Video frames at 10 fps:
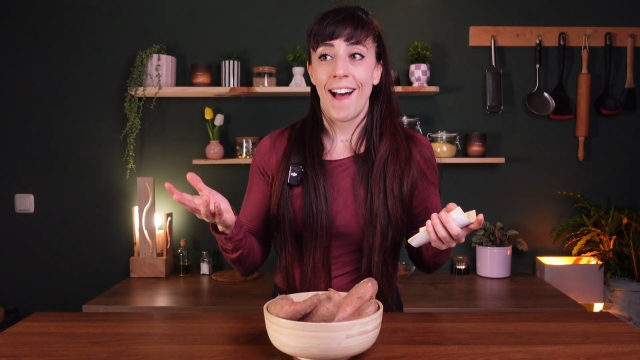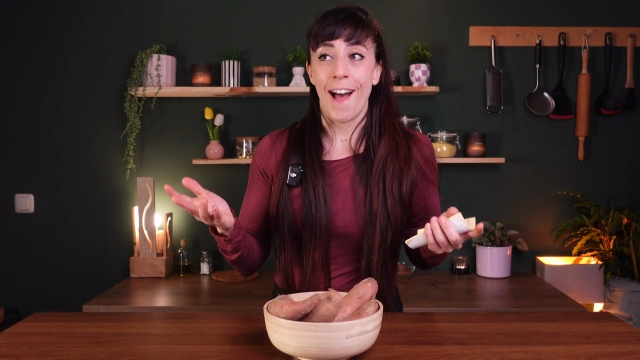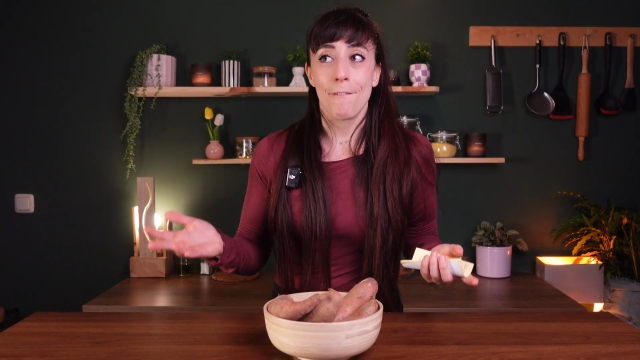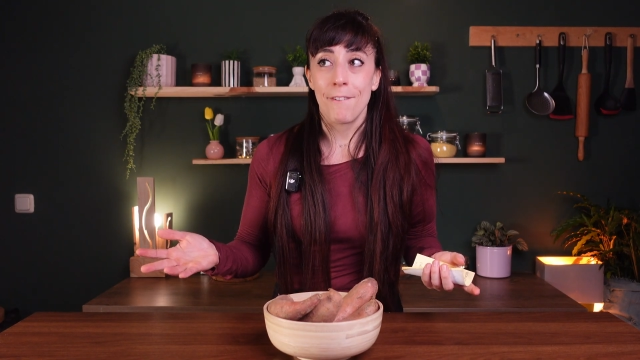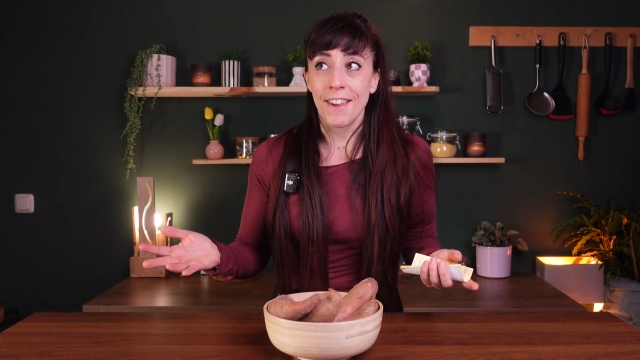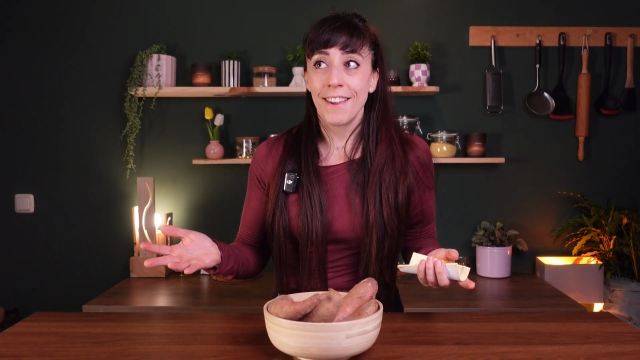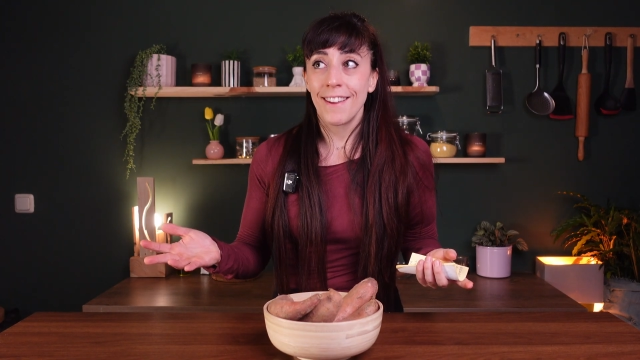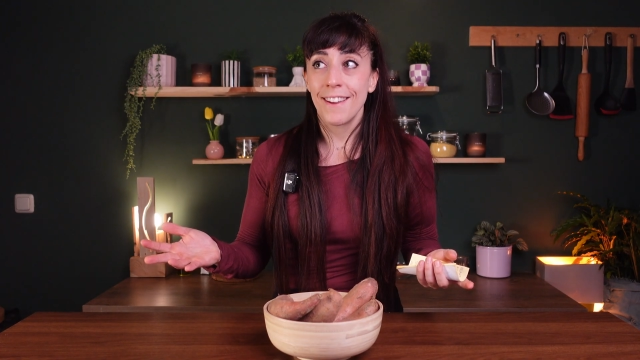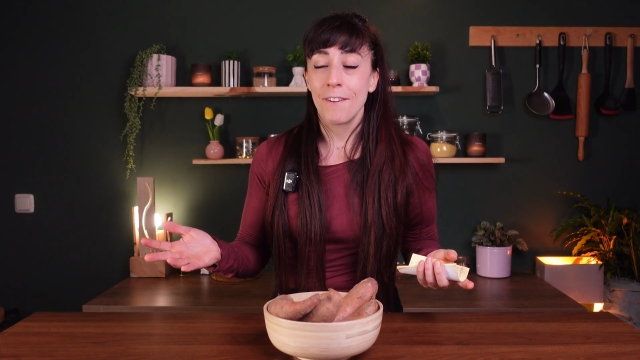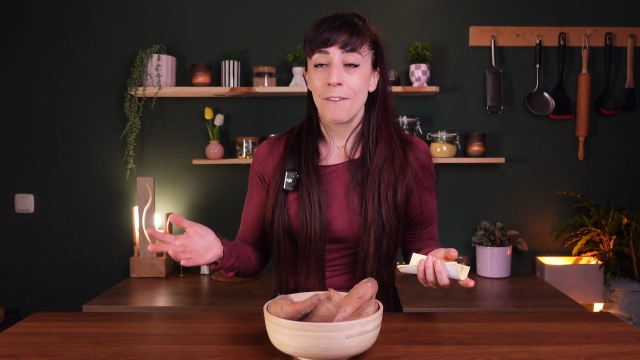I think
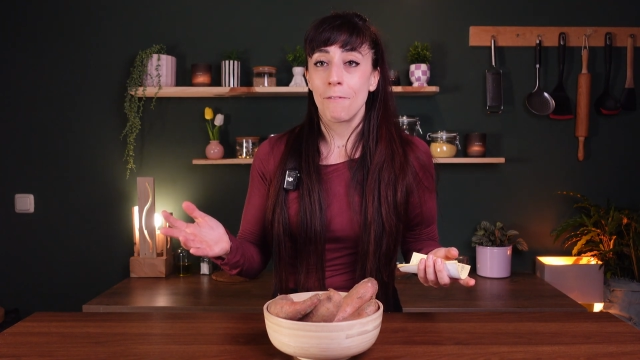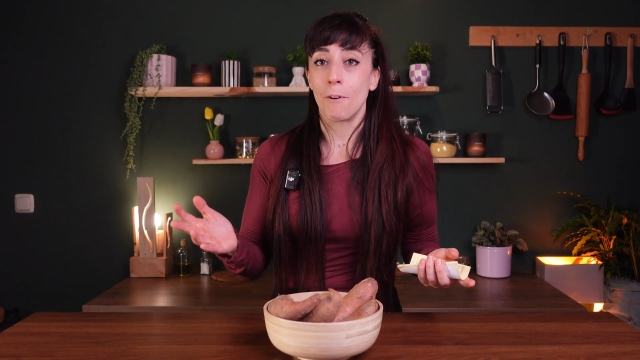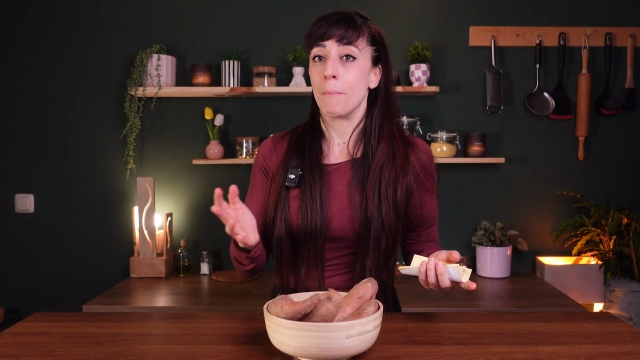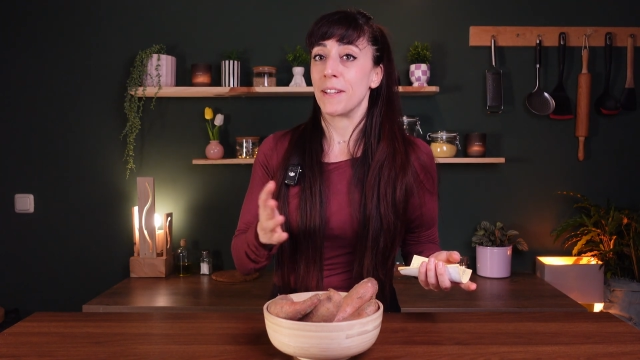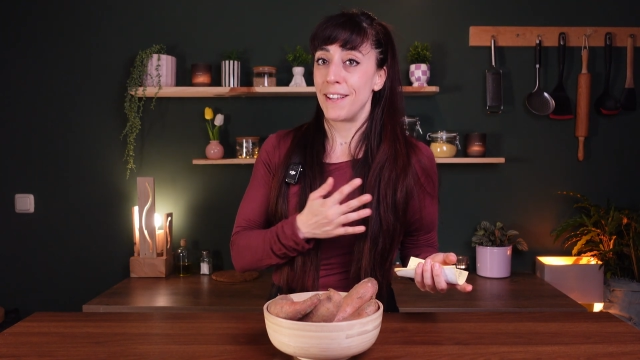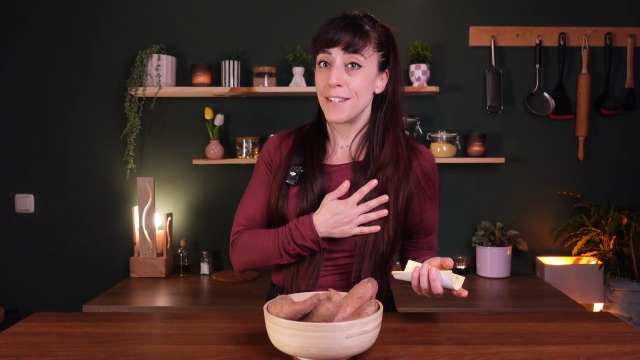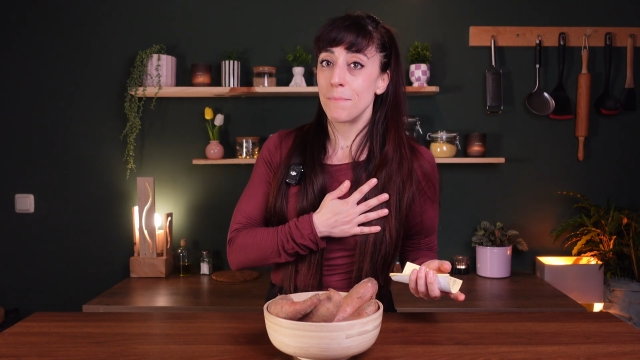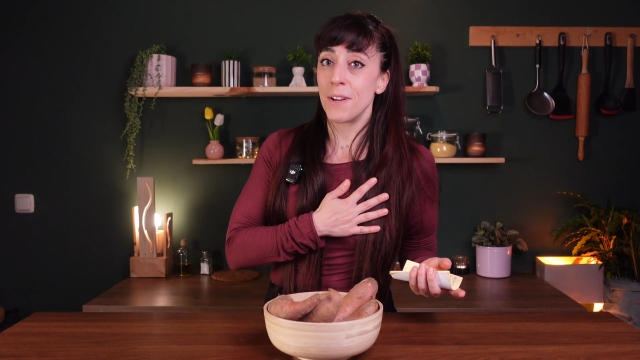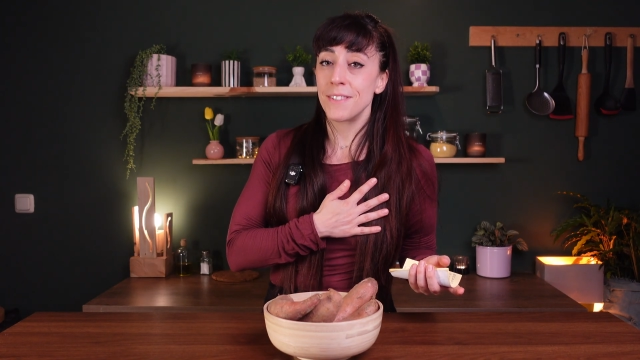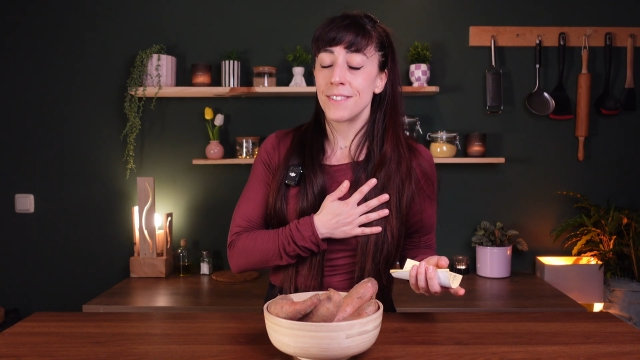for my taste
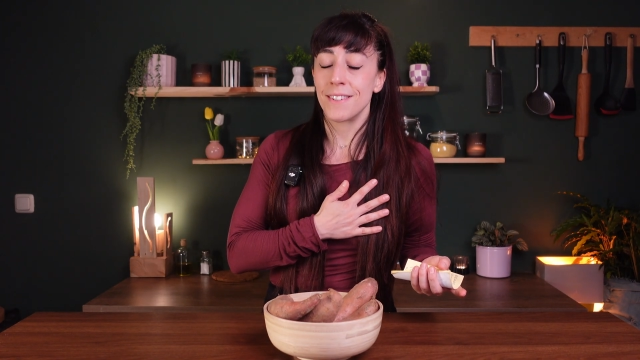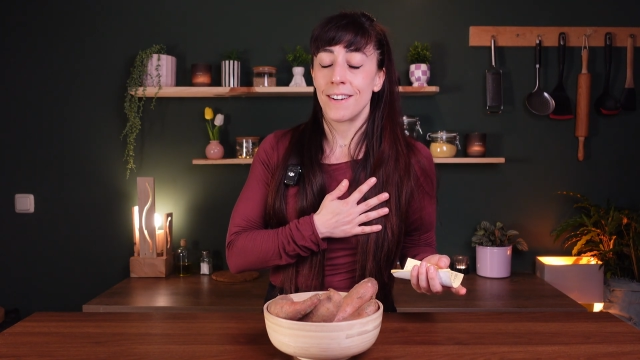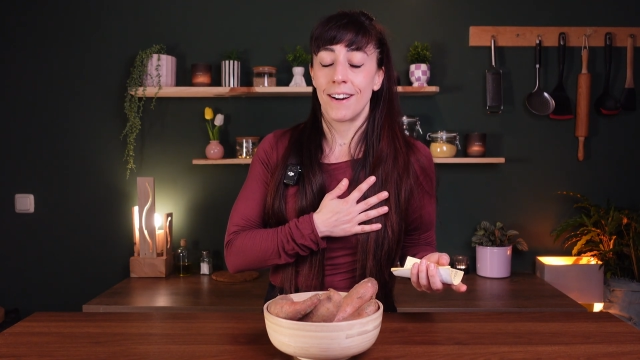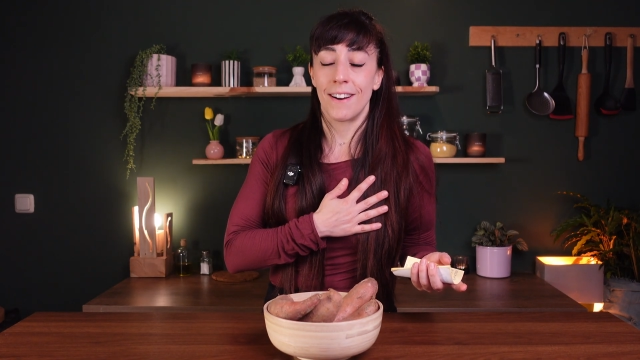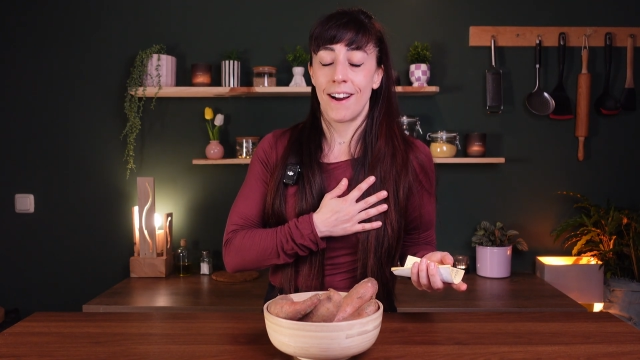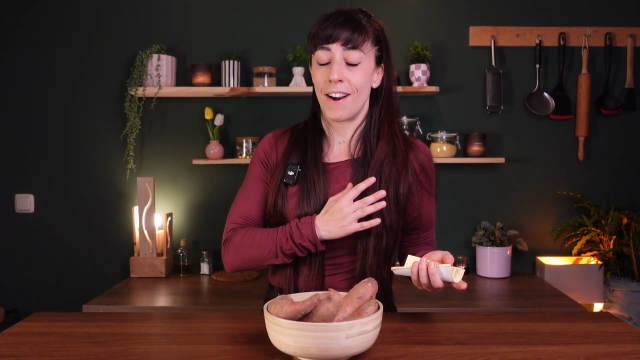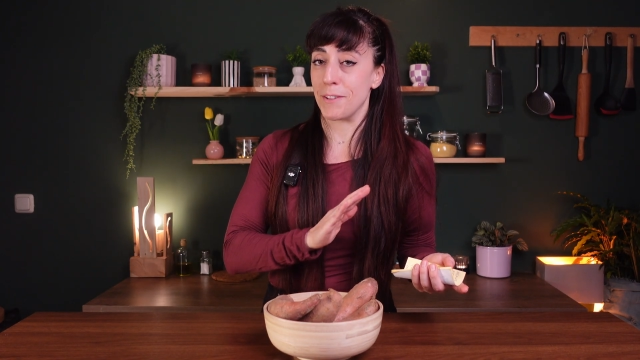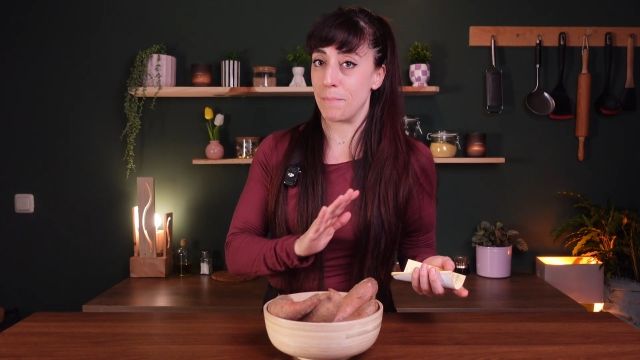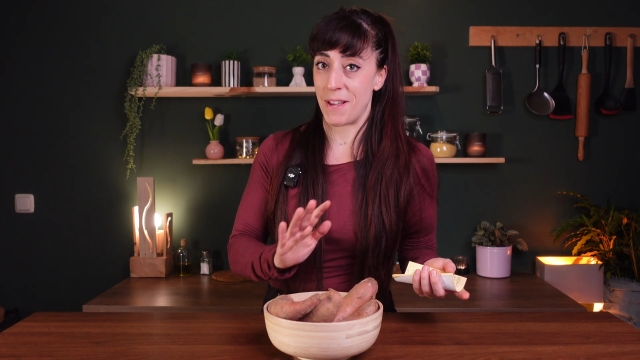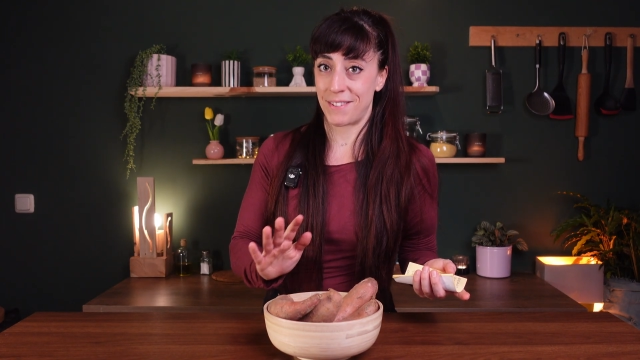buds are
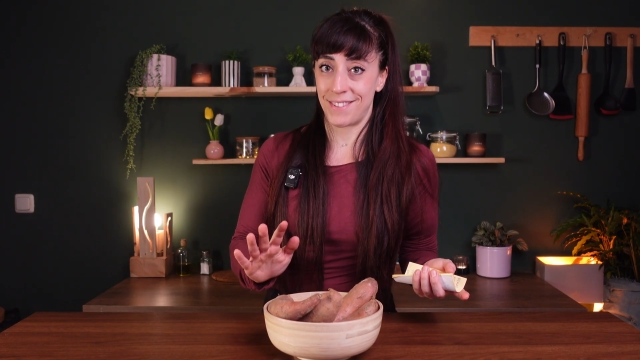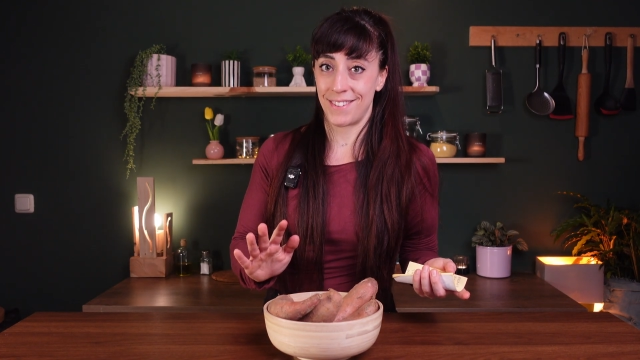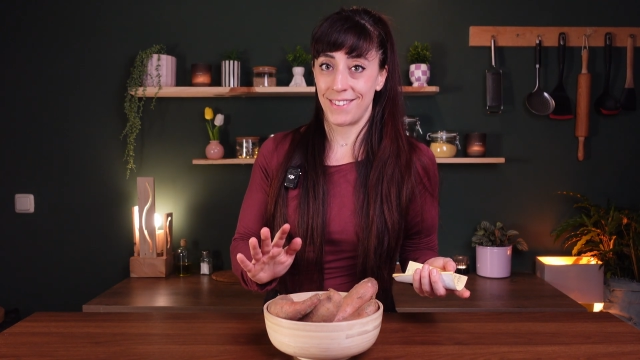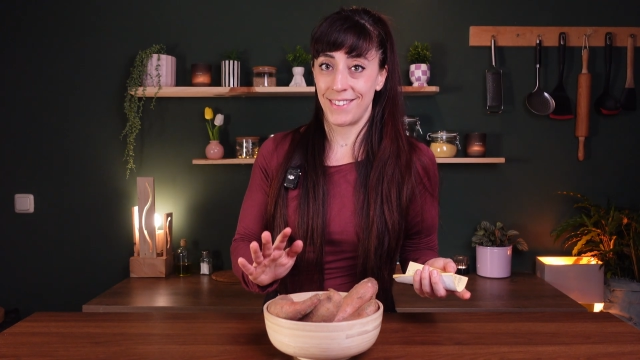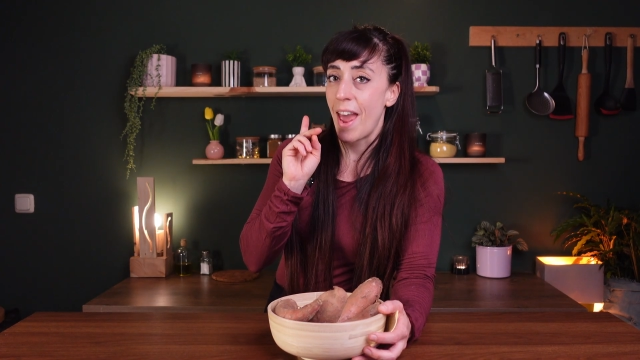the best.